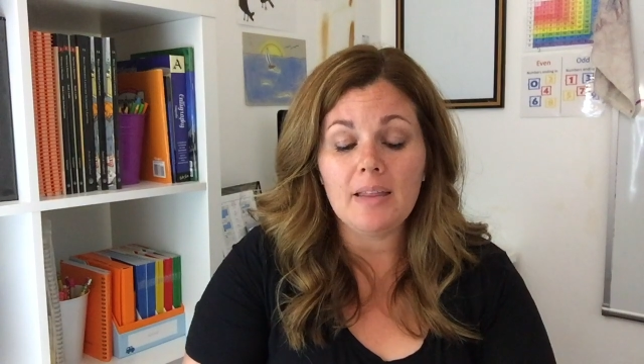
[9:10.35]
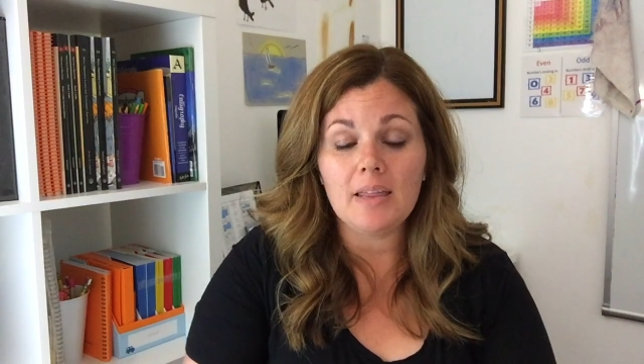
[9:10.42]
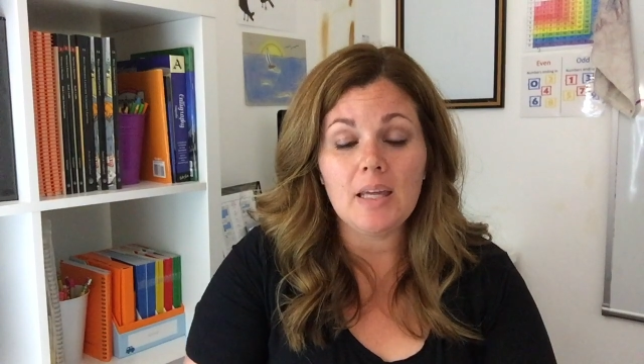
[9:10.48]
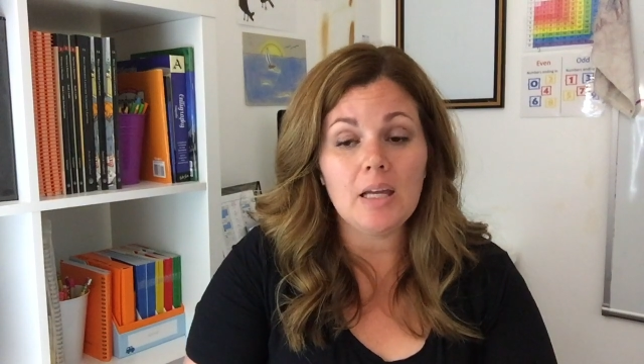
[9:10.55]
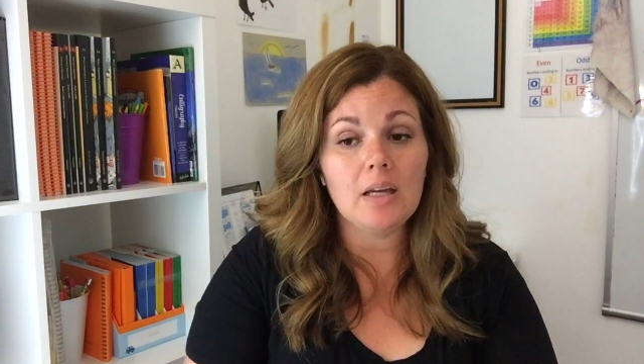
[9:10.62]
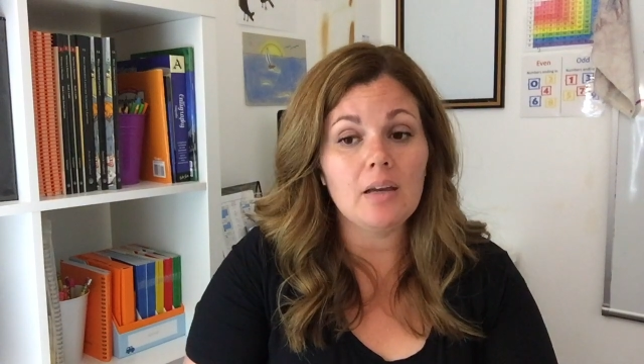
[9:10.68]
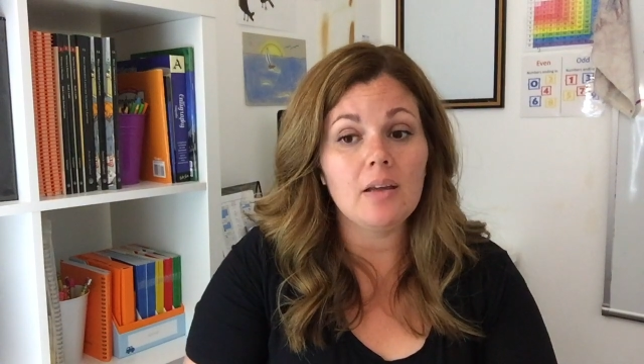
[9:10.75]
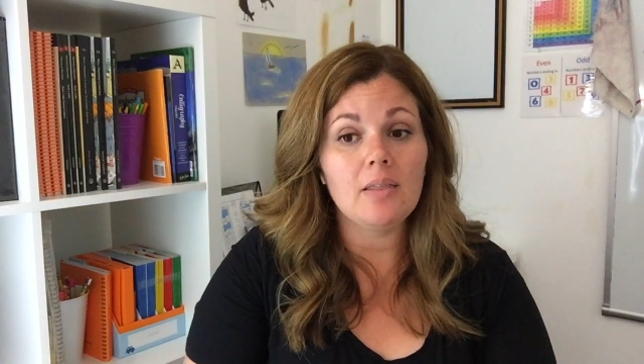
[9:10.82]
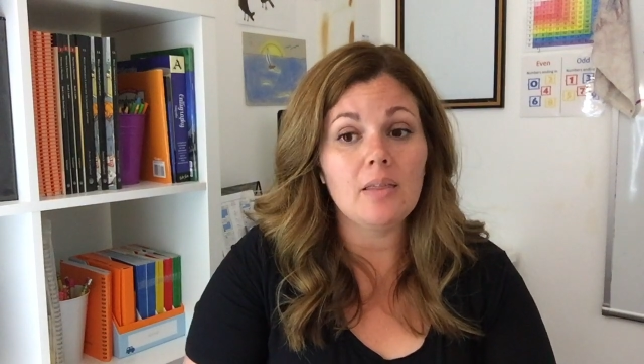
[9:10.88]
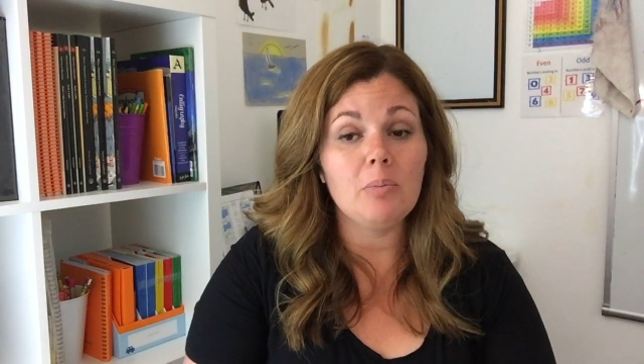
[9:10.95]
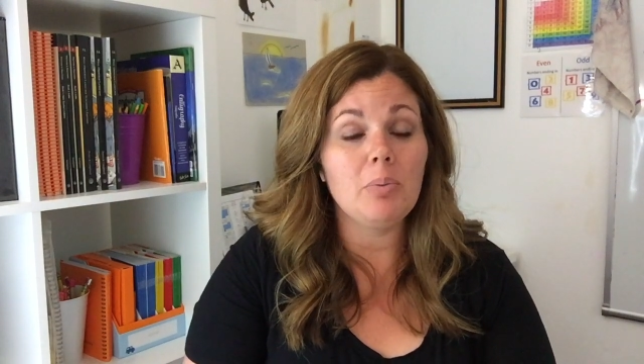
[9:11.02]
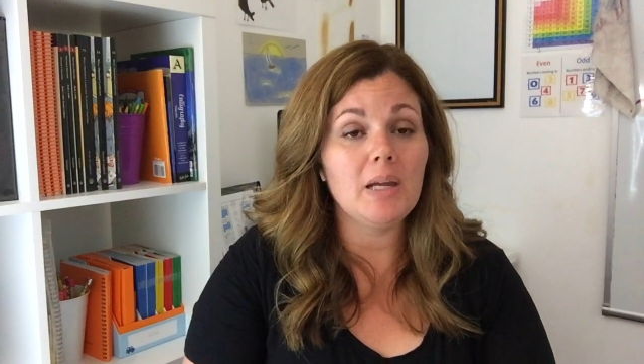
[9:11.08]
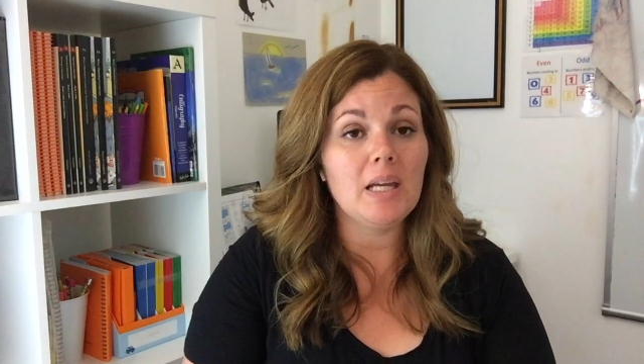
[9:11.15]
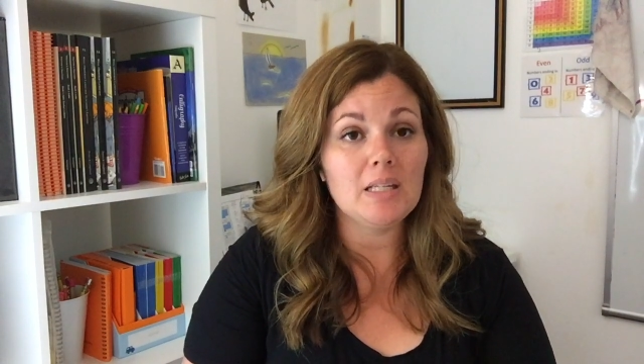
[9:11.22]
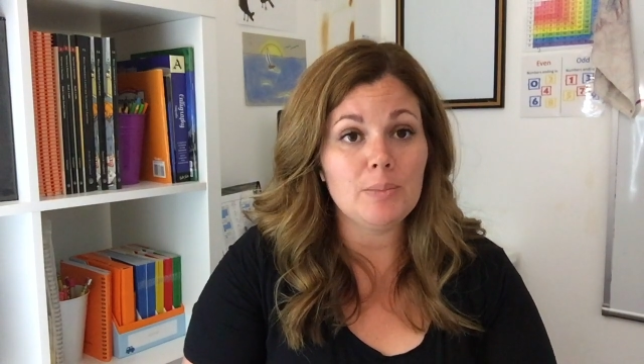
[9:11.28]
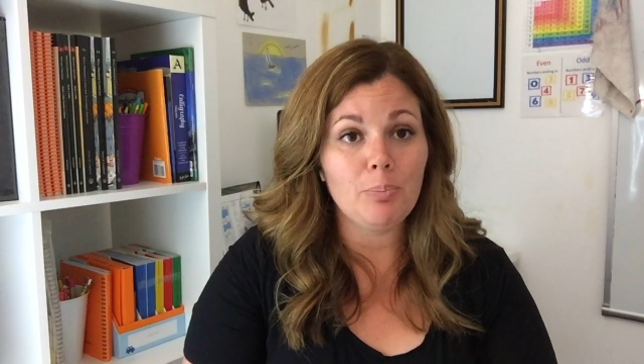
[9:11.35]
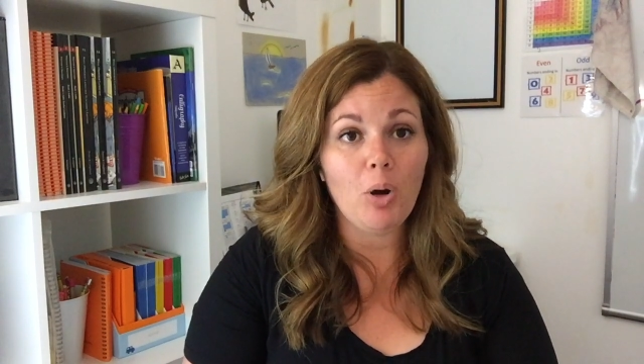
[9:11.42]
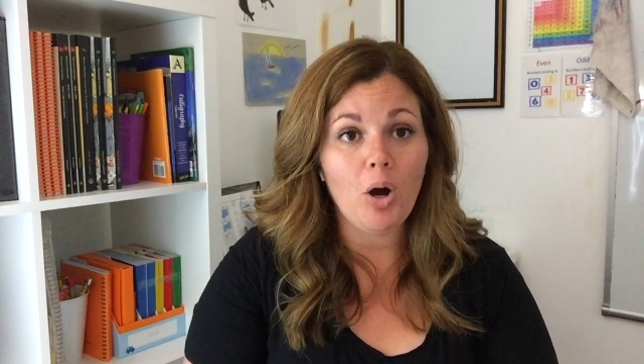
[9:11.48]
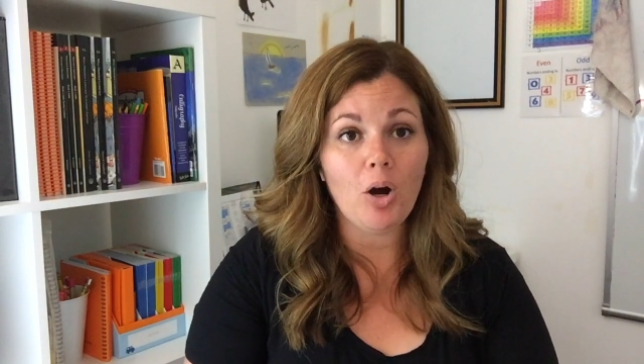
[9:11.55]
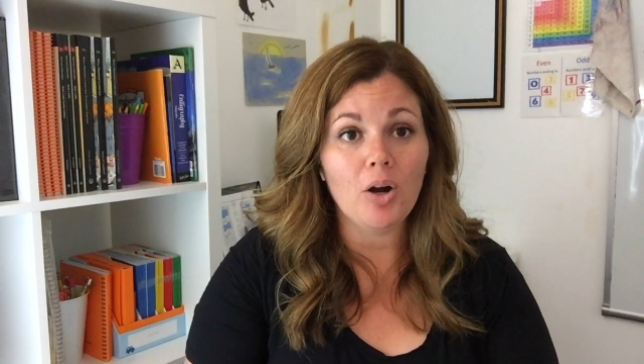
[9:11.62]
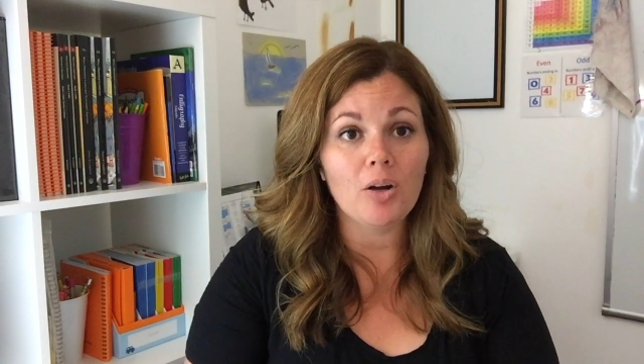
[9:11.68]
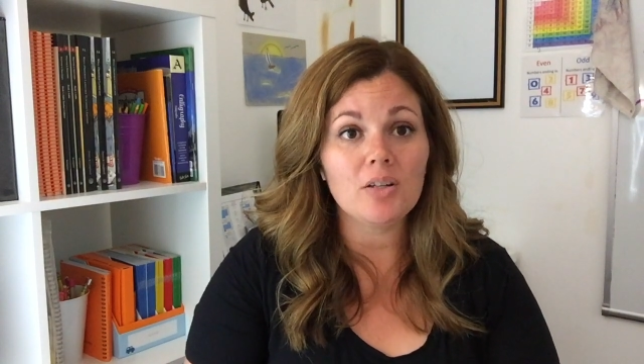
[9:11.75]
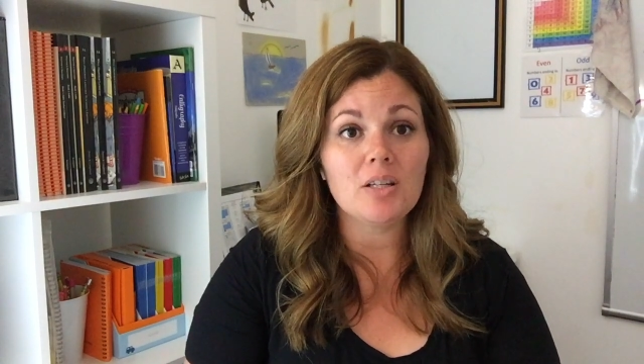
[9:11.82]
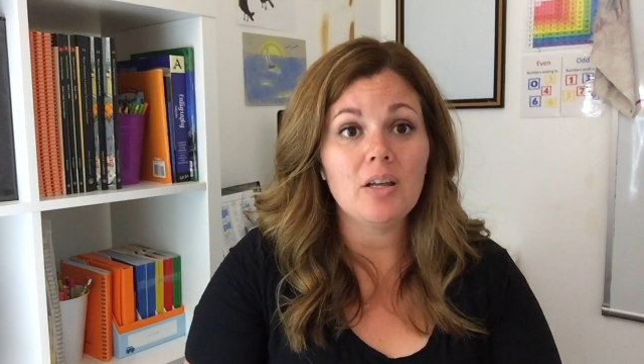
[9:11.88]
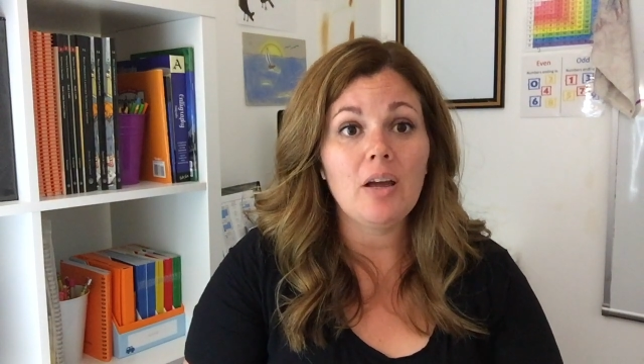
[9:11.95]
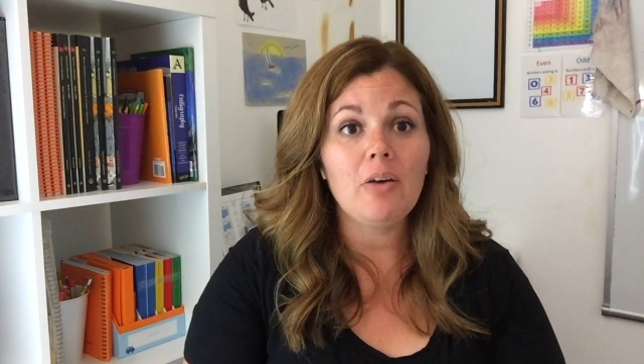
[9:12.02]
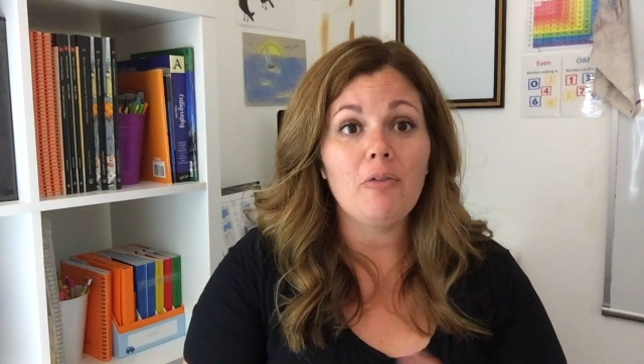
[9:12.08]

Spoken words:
think the biggest part